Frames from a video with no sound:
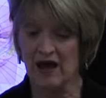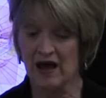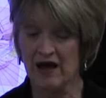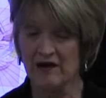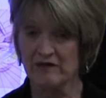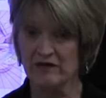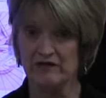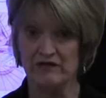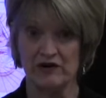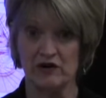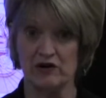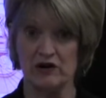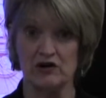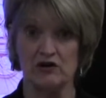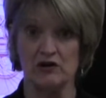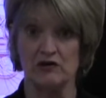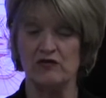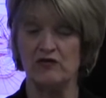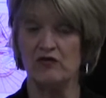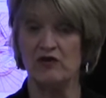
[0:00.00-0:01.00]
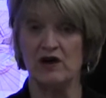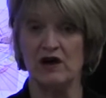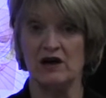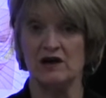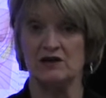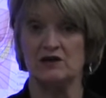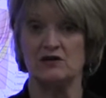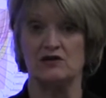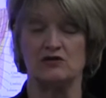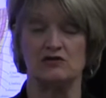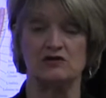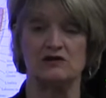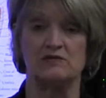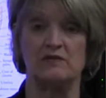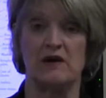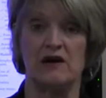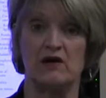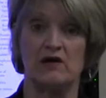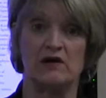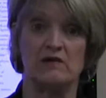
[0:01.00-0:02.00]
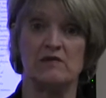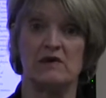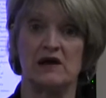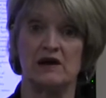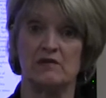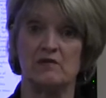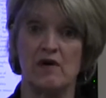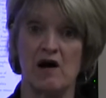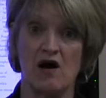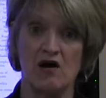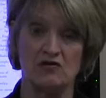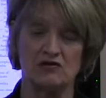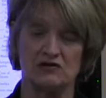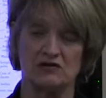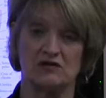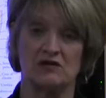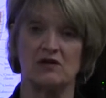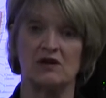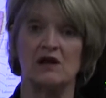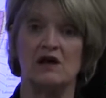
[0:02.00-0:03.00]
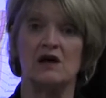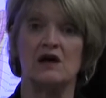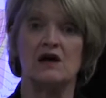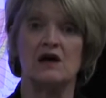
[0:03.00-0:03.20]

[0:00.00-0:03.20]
I have a very good friend who's perimenopausal,